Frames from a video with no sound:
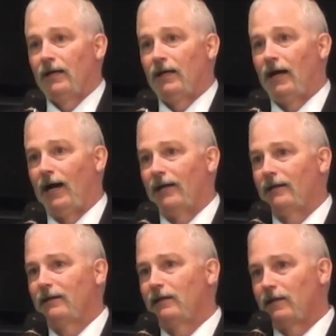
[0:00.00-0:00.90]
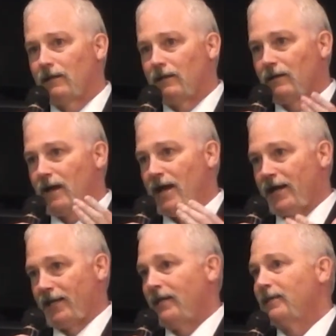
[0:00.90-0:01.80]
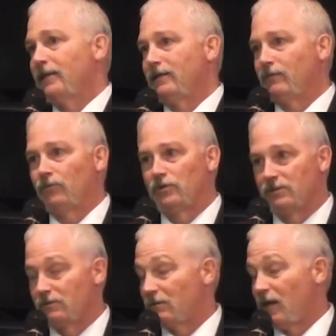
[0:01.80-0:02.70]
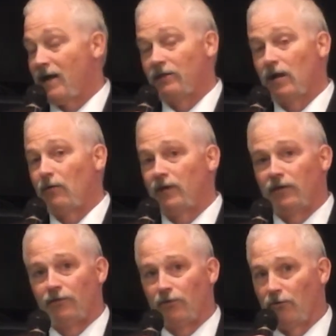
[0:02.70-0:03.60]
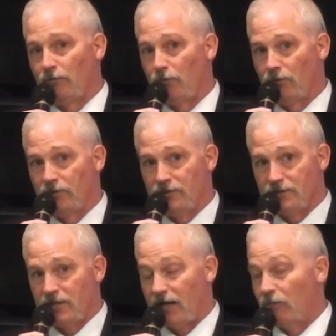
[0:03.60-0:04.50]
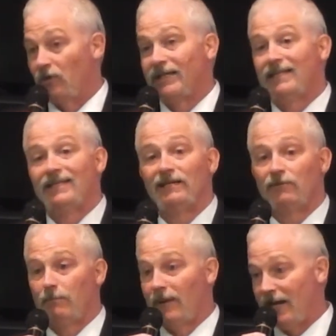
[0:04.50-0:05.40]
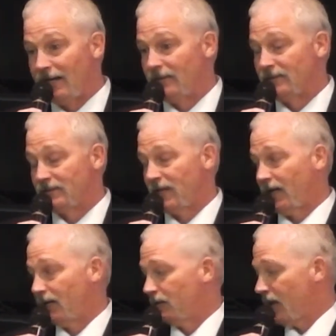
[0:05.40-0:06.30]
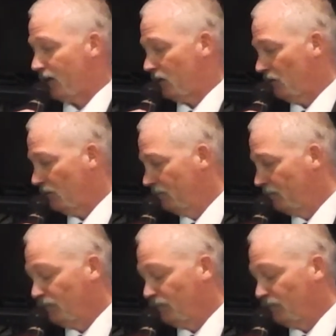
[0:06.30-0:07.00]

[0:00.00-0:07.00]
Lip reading: I had a kid that I thought would get 3rd or 4th in the state. Well, he didn't even make it to state that year.